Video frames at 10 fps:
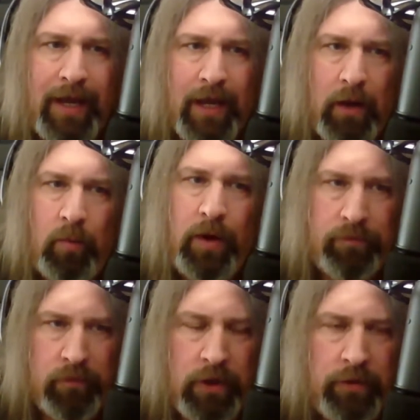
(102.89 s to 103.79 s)

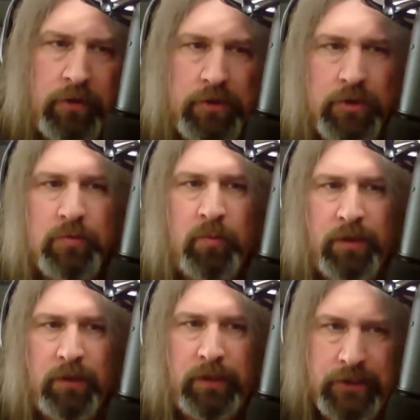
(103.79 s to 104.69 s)
However, if you just want to
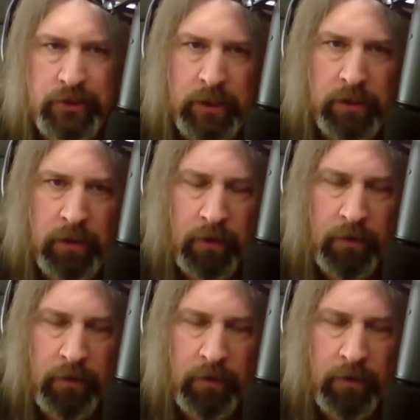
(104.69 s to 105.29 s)
listen,